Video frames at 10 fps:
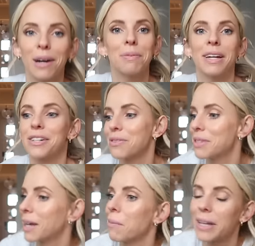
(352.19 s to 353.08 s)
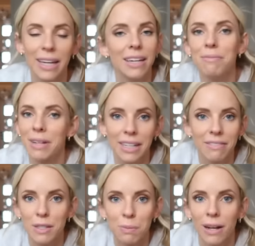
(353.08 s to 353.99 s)
up, and I don't think I'm gonna get many
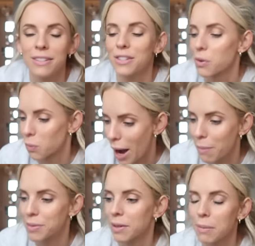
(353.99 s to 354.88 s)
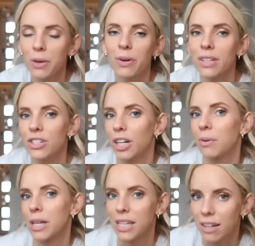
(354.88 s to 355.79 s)
of these presents wrapped, let me quickly
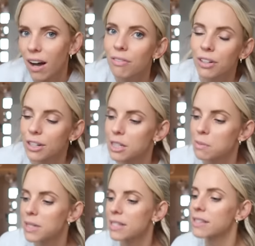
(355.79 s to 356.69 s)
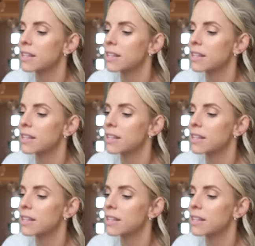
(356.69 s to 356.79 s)
share what he got for Christmas.